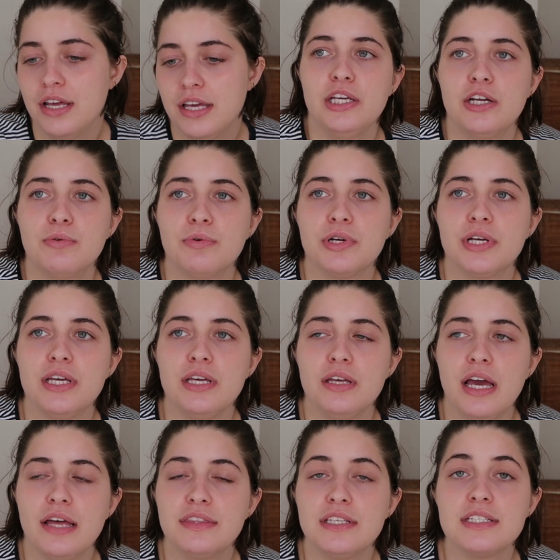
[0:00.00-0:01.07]
You know, he,
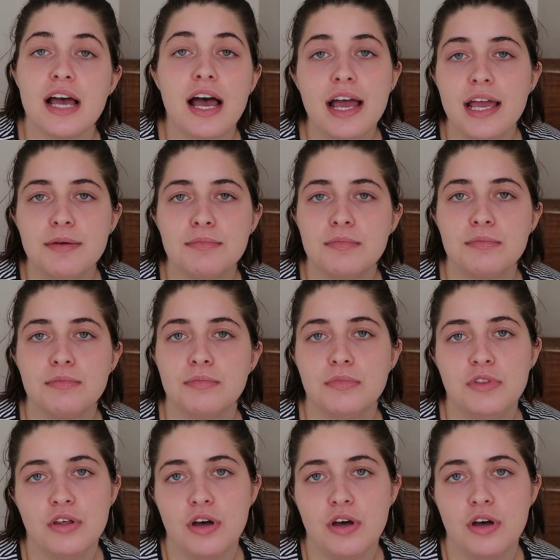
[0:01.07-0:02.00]
at the time,